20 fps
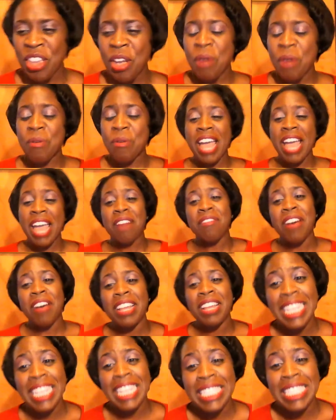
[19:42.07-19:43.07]
We have
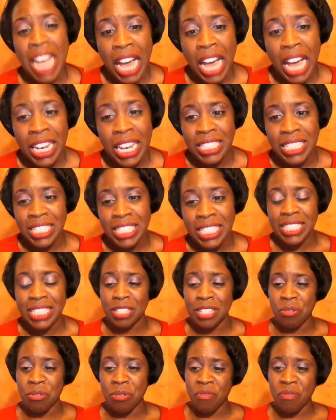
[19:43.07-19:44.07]
all these colleges
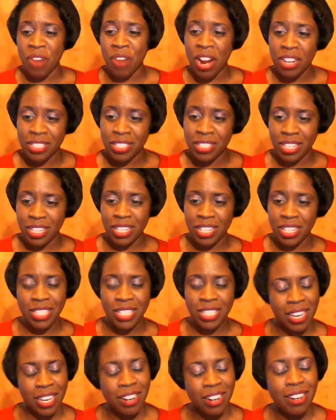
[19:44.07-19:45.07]
and universities
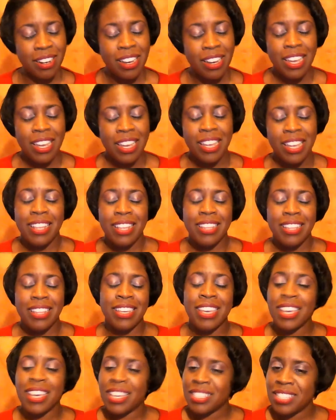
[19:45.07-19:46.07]
here. The
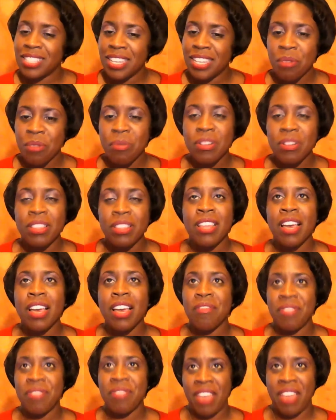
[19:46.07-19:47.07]
kids here would
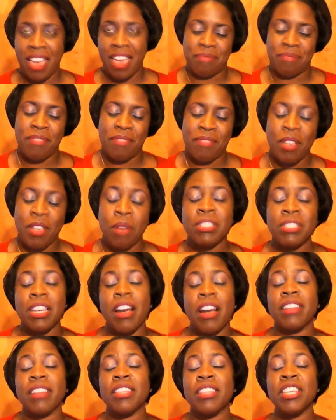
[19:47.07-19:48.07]
love that. I'm
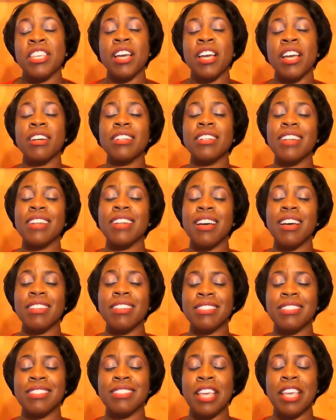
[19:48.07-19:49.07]
sorry. The young
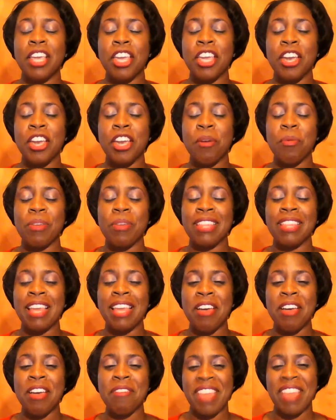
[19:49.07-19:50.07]
adults here would
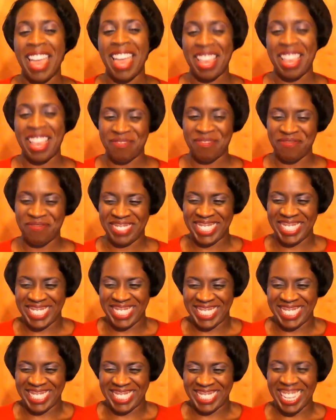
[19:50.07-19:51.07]
love that.
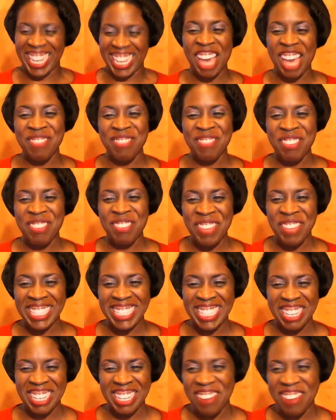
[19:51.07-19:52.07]
Got to be
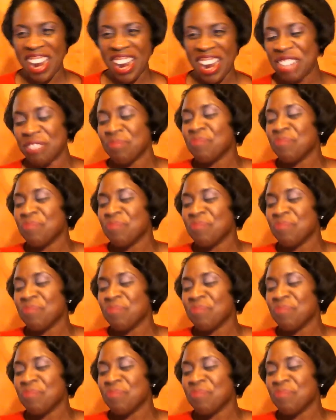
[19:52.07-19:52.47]
PC, right?